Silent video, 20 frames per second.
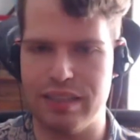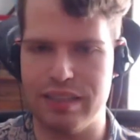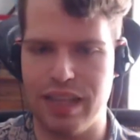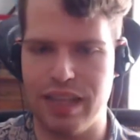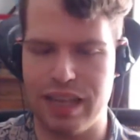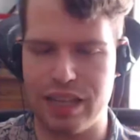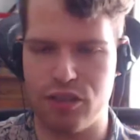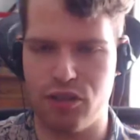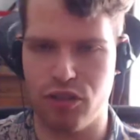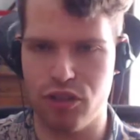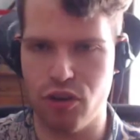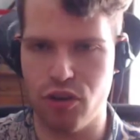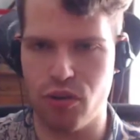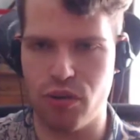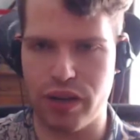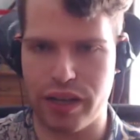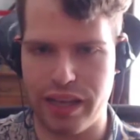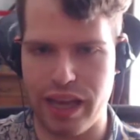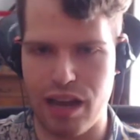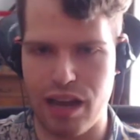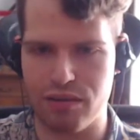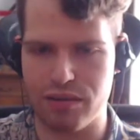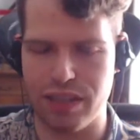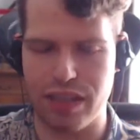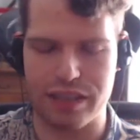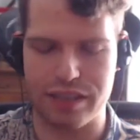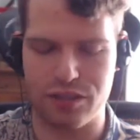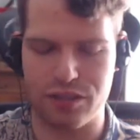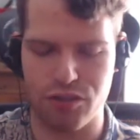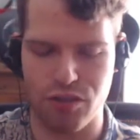like on your account
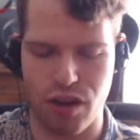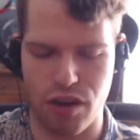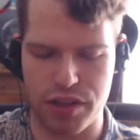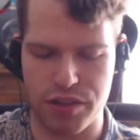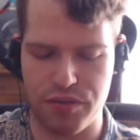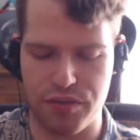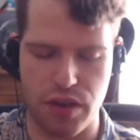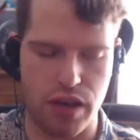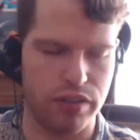like to, uh, if,